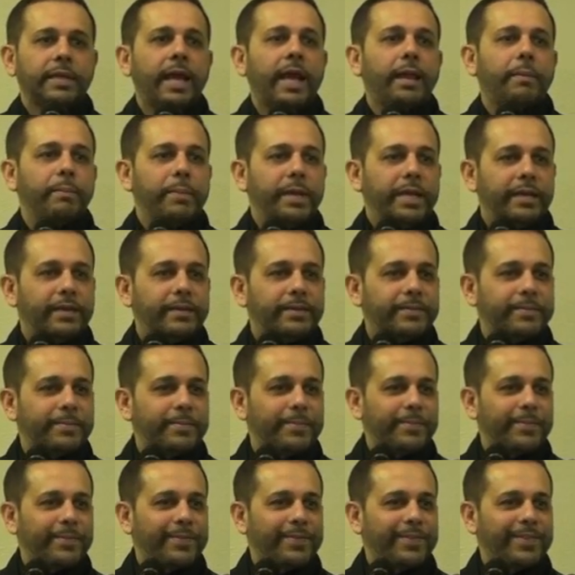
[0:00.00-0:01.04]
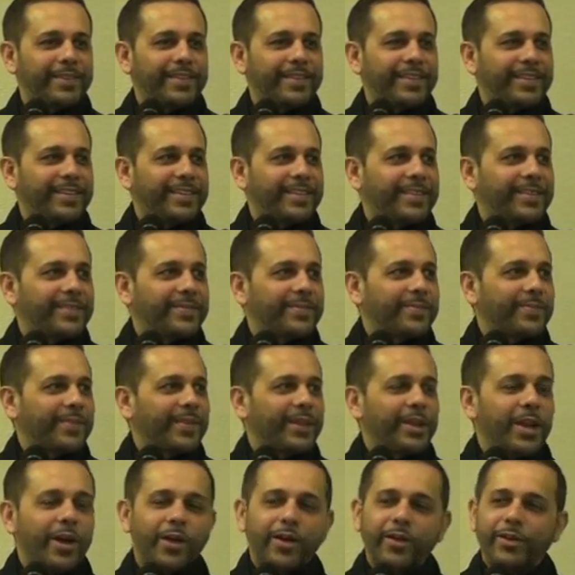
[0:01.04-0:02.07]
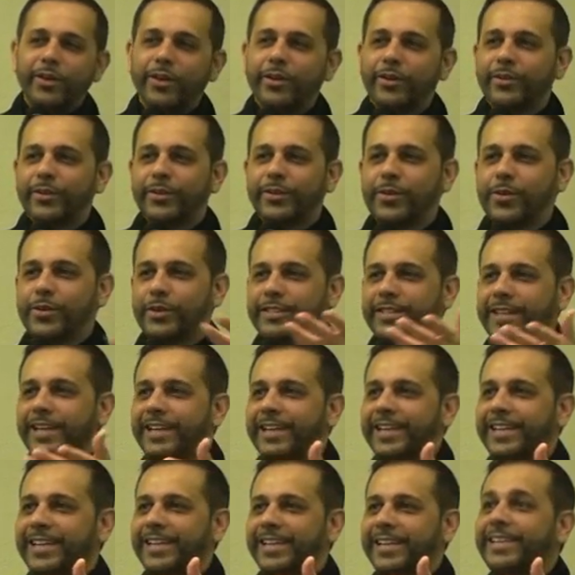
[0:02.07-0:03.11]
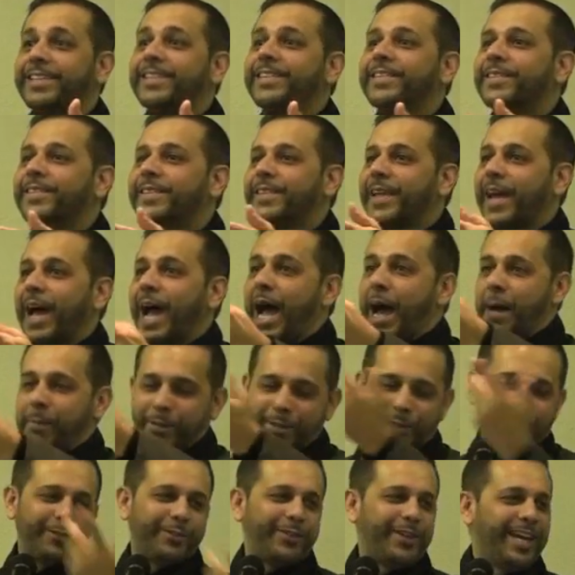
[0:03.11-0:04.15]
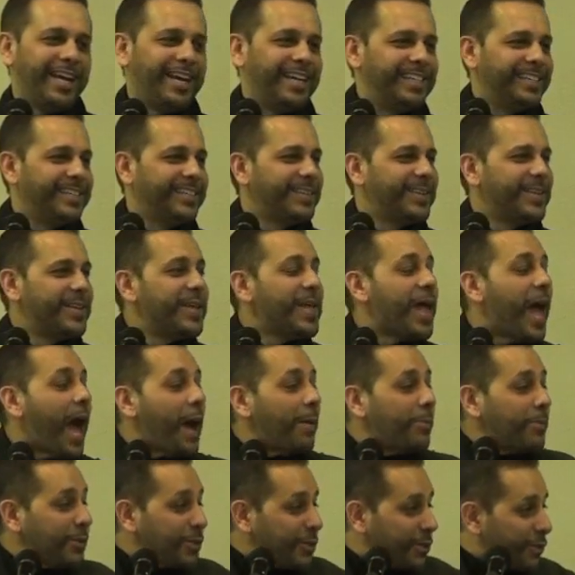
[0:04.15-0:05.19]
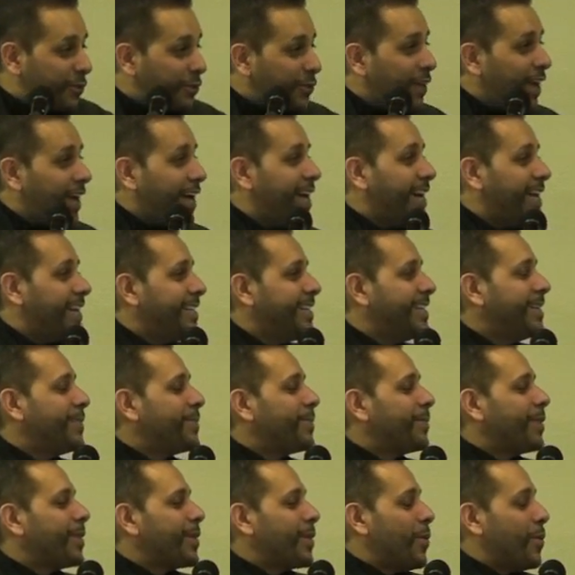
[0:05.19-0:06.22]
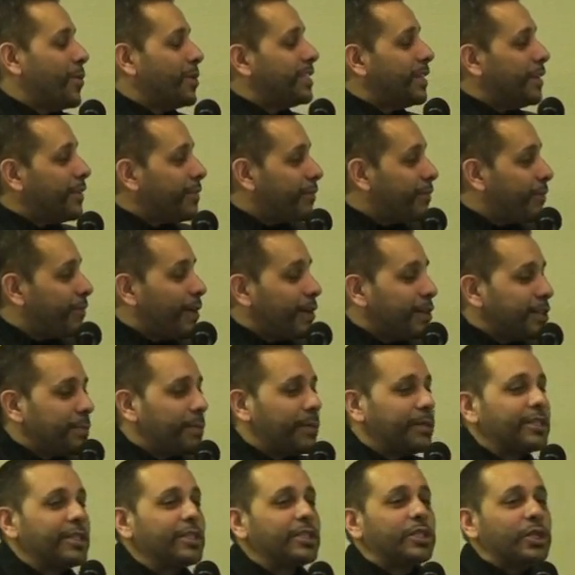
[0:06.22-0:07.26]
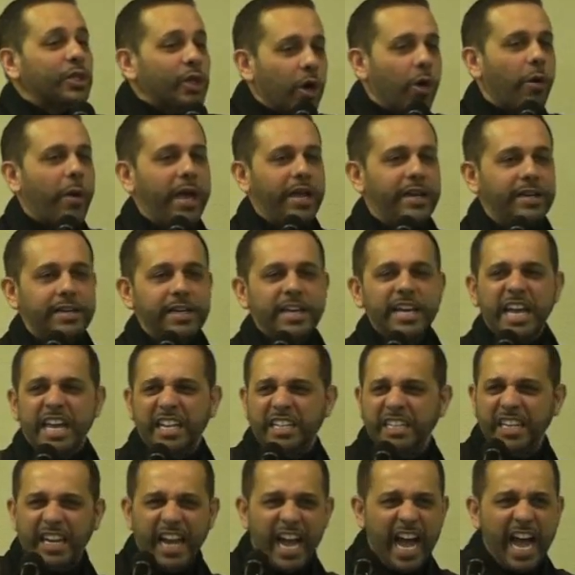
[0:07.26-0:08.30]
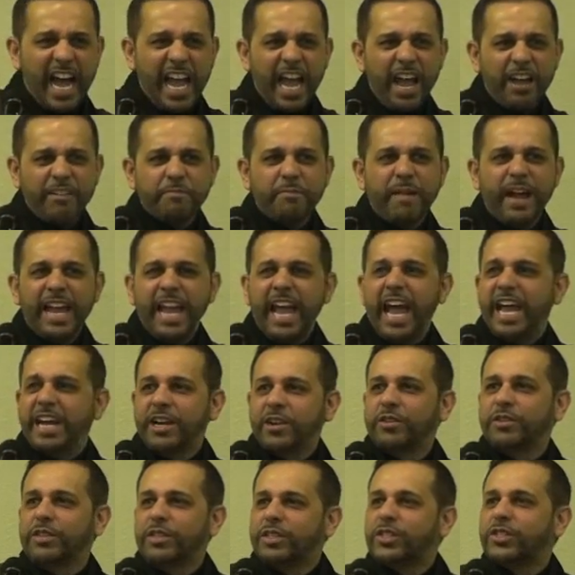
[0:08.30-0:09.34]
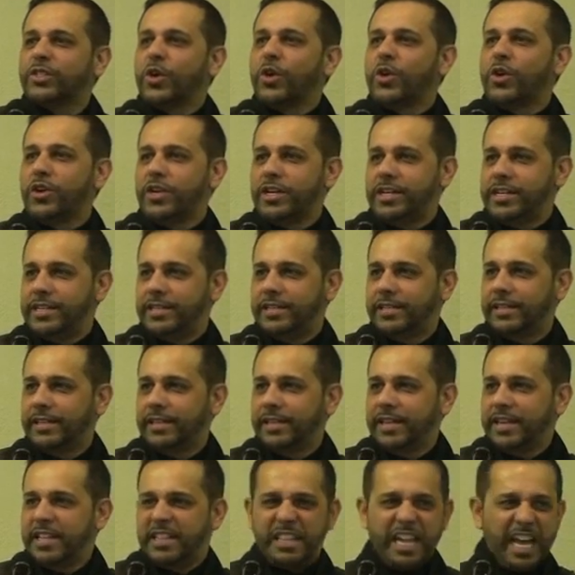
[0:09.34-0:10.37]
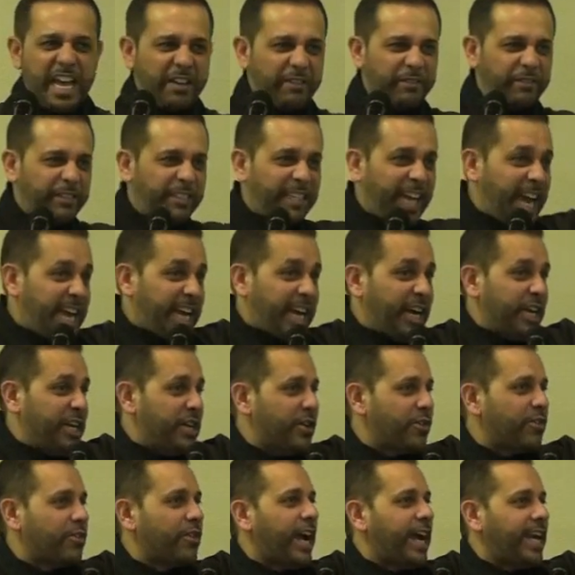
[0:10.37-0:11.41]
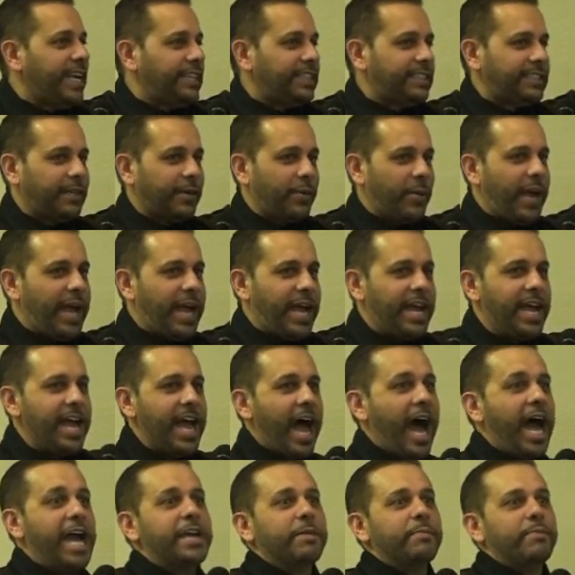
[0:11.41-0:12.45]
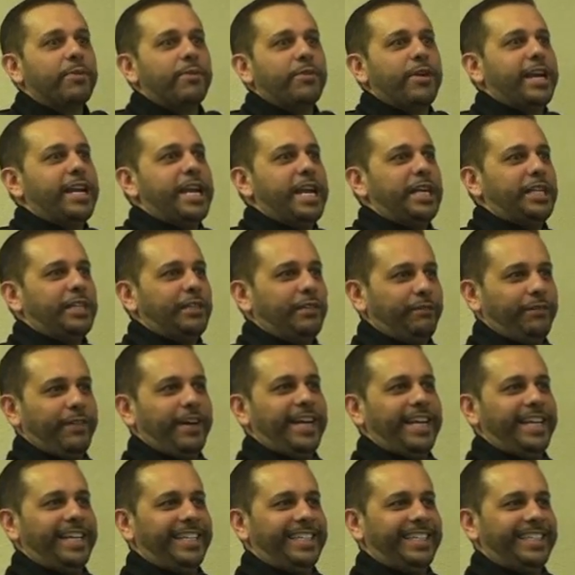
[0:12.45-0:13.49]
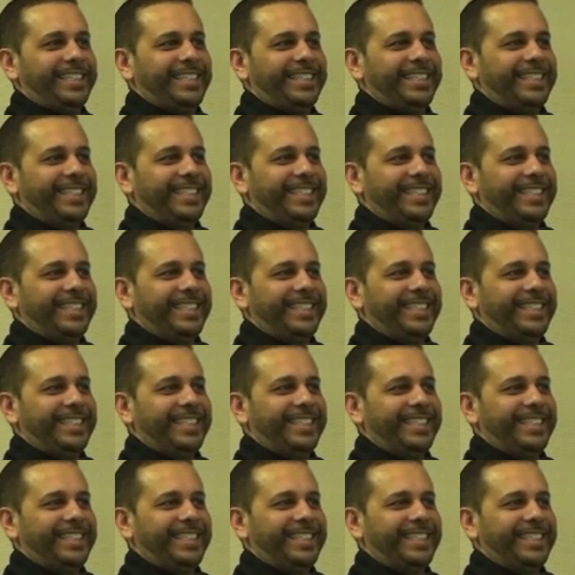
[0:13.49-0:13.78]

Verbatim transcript: Help me. No, no. Who was it? Abu Sufyan. Abu Sufyan was the first person to go in. He said, I have my hand on the sword. They have taken your right away. I am ready to fight.